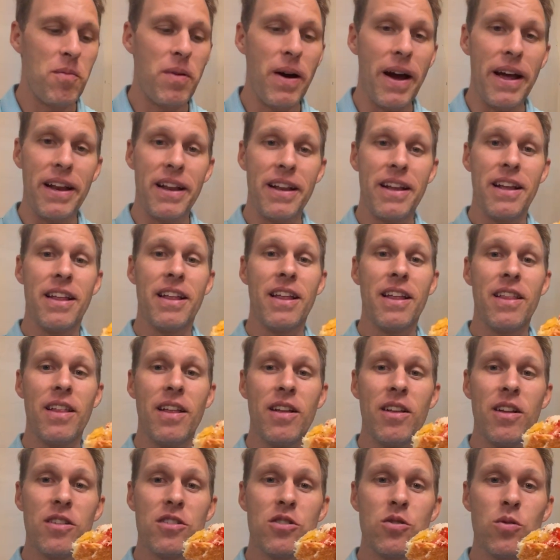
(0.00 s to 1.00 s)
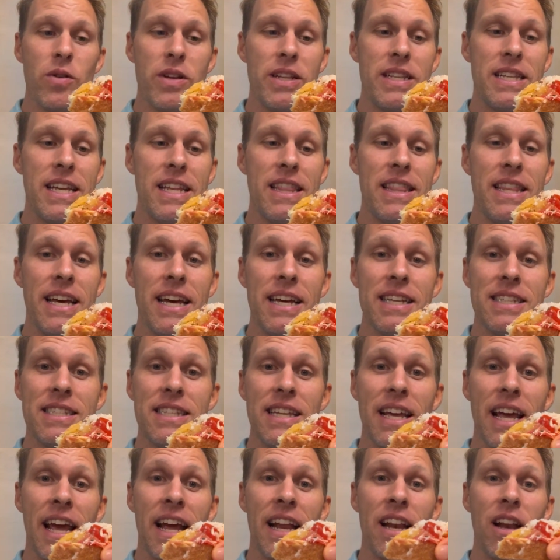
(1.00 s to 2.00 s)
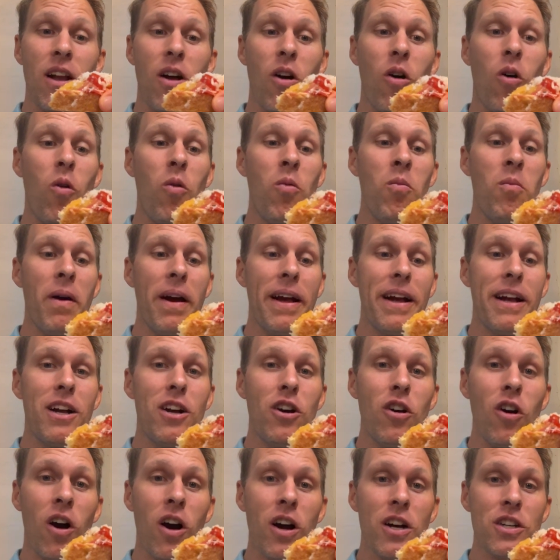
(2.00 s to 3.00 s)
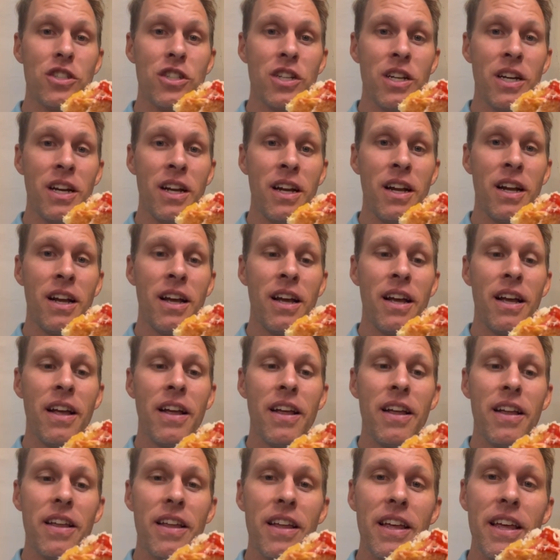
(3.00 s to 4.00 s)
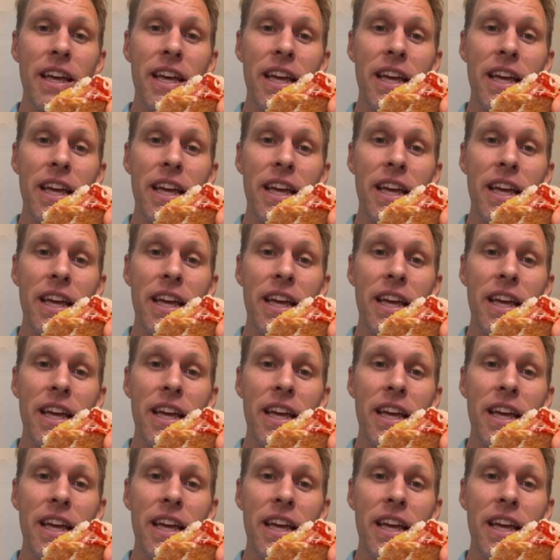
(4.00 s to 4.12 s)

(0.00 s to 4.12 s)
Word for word: But we so we did this, and oh my gosh, mm.